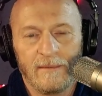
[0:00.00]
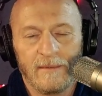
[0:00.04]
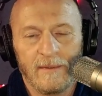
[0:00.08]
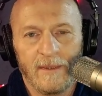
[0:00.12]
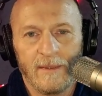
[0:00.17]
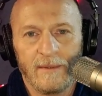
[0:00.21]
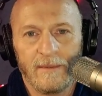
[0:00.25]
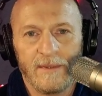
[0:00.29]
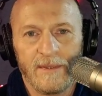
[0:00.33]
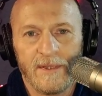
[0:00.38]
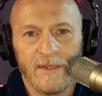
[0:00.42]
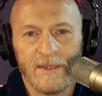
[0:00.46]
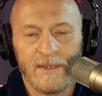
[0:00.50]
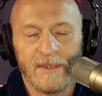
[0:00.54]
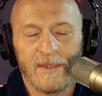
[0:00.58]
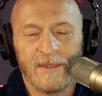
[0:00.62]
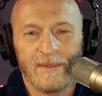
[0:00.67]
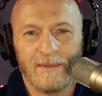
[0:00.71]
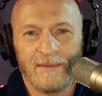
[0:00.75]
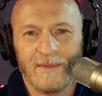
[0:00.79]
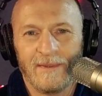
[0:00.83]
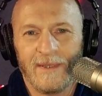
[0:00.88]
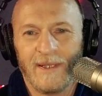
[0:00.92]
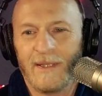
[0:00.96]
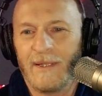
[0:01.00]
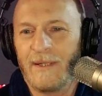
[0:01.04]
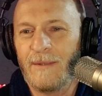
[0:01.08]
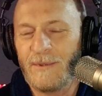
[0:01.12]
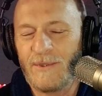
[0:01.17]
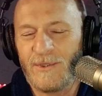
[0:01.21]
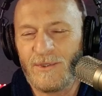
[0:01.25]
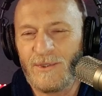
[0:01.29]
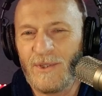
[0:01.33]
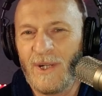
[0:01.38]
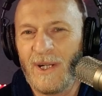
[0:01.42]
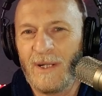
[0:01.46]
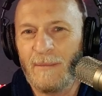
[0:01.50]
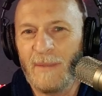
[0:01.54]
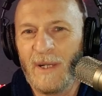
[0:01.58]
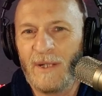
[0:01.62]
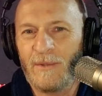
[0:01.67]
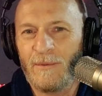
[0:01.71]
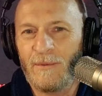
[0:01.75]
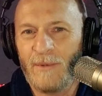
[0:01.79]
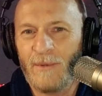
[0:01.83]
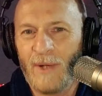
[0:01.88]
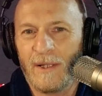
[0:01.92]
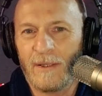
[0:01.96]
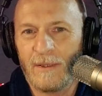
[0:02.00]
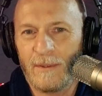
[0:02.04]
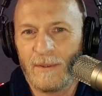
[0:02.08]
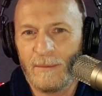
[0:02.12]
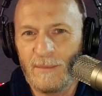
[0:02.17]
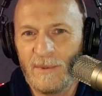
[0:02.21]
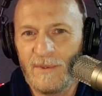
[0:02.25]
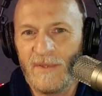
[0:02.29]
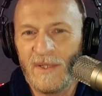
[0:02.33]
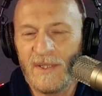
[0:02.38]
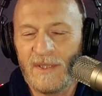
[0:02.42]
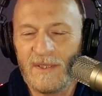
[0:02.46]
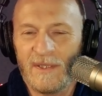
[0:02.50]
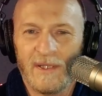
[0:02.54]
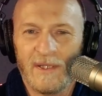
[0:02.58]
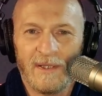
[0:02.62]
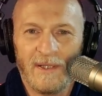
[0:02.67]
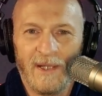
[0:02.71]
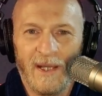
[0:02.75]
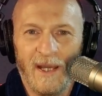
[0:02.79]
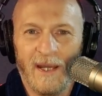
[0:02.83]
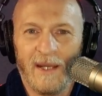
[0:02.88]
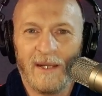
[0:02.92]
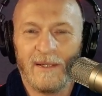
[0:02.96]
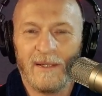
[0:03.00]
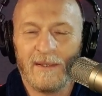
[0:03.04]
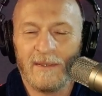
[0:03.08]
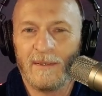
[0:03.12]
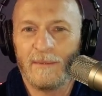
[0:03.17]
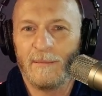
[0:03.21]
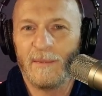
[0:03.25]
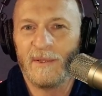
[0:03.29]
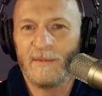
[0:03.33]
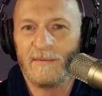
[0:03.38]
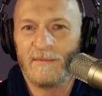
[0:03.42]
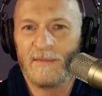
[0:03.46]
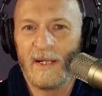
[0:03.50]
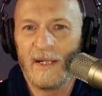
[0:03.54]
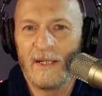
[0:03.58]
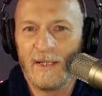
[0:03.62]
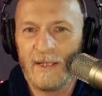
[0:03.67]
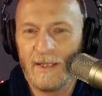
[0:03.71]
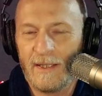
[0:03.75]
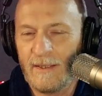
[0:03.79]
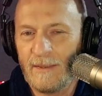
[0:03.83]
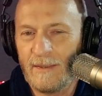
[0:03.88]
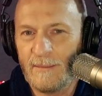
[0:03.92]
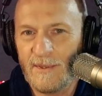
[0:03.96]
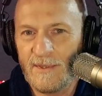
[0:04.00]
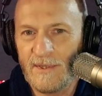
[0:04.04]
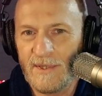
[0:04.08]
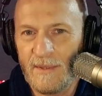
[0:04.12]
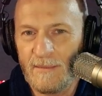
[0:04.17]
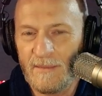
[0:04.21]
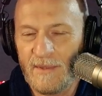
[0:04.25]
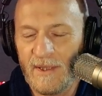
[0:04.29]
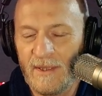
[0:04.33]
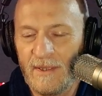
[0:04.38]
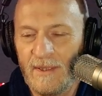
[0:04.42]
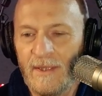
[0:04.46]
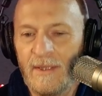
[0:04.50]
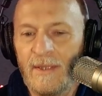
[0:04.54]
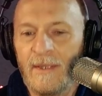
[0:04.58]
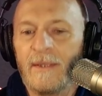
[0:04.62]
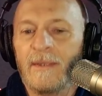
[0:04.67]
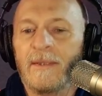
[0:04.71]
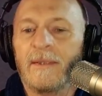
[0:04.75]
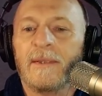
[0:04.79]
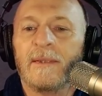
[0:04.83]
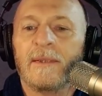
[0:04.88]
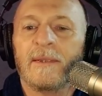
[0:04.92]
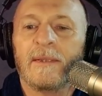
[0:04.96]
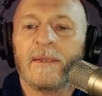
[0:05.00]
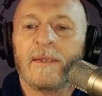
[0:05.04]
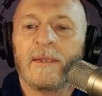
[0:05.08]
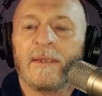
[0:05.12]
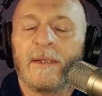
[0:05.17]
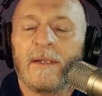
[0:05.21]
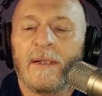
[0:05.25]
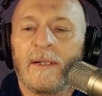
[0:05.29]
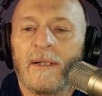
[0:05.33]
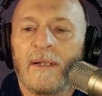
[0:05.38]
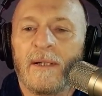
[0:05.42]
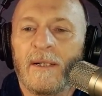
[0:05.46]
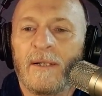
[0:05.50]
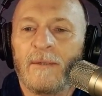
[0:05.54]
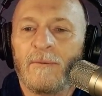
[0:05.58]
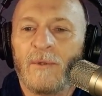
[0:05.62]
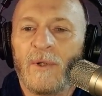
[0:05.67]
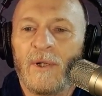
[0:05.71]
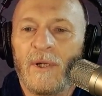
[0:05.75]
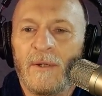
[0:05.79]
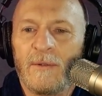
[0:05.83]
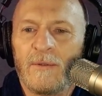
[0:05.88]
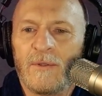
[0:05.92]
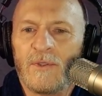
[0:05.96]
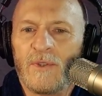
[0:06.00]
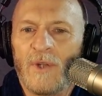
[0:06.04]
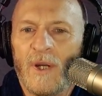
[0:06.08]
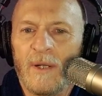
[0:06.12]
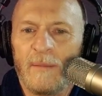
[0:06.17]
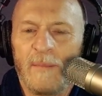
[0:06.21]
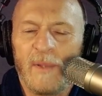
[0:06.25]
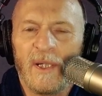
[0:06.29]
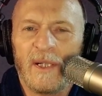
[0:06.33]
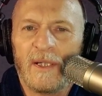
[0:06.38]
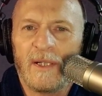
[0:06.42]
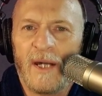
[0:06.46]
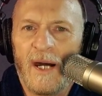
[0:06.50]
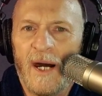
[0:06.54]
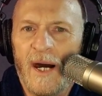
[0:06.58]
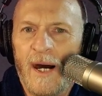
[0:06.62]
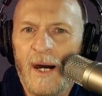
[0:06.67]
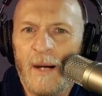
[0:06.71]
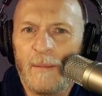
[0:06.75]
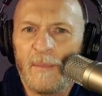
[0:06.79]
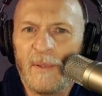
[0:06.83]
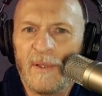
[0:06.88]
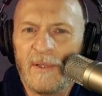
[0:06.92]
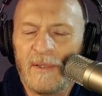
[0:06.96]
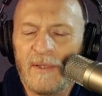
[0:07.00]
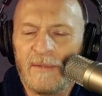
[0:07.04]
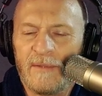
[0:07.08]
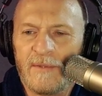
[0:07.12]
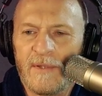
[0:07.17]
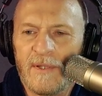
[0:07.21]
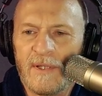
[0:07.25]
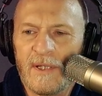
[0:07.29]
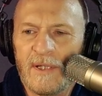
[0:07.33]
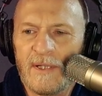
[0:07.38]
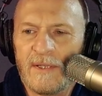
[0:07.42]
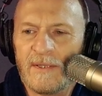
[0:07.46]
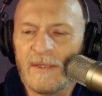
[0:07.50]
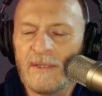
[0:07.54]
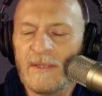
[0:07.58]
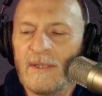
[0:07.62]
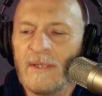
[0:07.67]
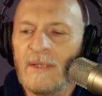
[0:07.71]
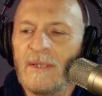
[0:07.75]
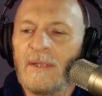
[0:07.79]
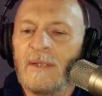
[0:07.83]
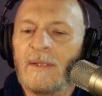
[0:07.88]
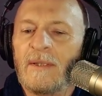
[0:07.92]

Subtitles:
They were just like he was trying to make regular movies that had a little bit of fighting in them or something, where he was trying to be a cop and different things.